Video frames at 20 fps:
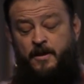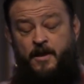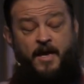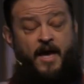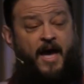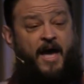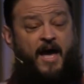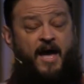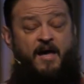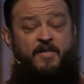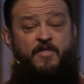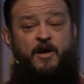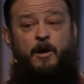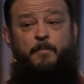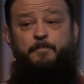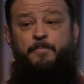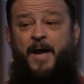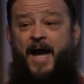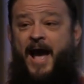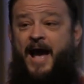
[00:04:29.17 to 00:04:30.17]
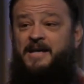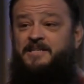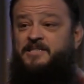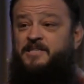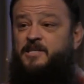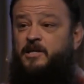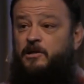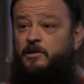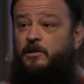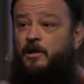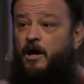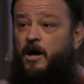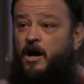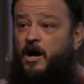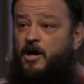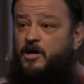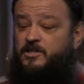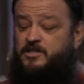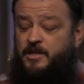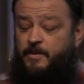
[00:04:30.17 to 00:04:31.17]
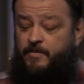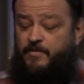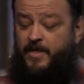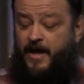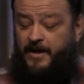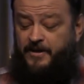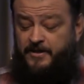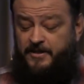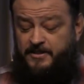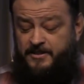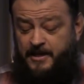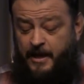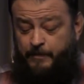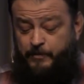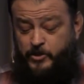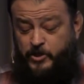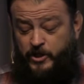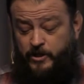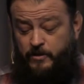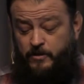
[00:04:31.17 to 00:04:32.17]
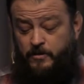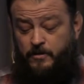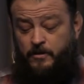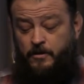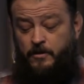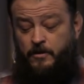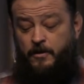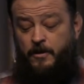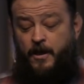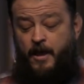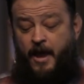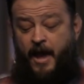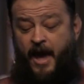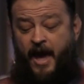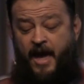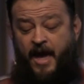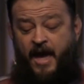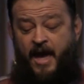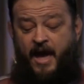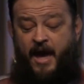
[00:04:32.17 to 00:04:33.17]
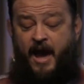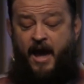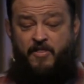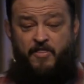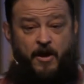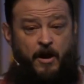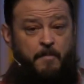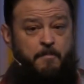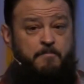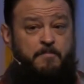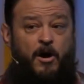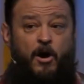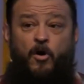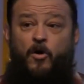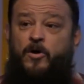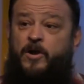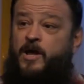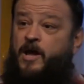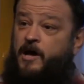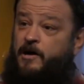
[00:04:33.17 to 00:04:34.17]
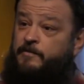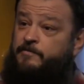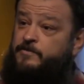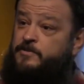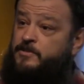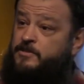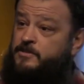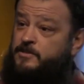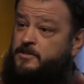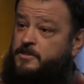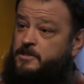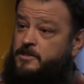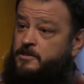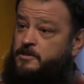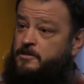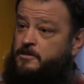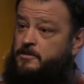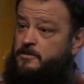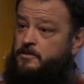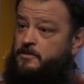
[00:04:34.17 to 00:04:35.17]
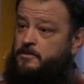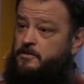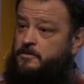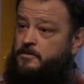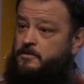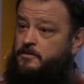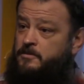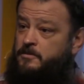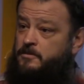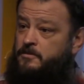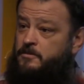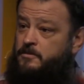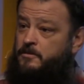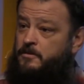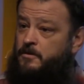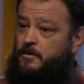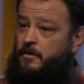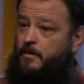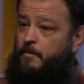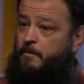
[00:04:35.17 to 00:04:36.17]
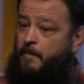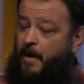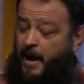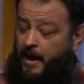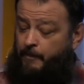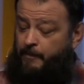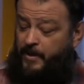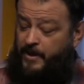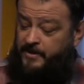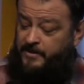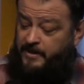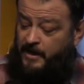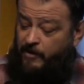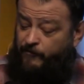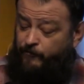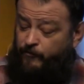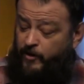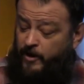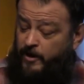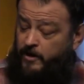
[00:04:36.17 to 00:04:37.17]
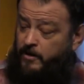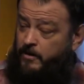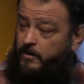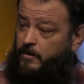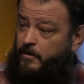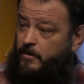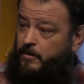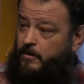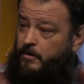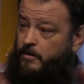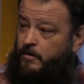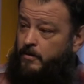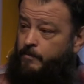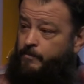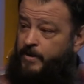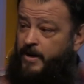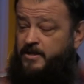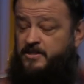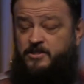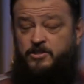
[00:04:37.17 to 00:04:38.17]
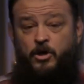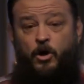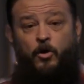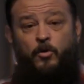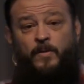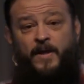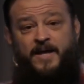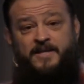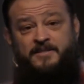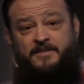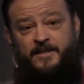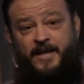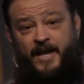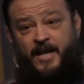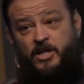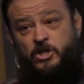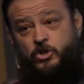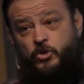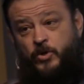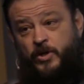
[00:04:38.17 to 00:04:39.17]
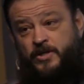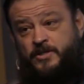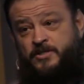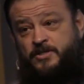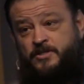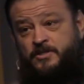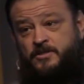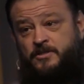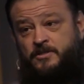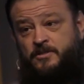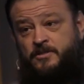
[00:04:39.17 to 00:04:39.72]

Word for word: And, and they're passing along some of that deception. And, and their motives might be different, but it's no less dangerous.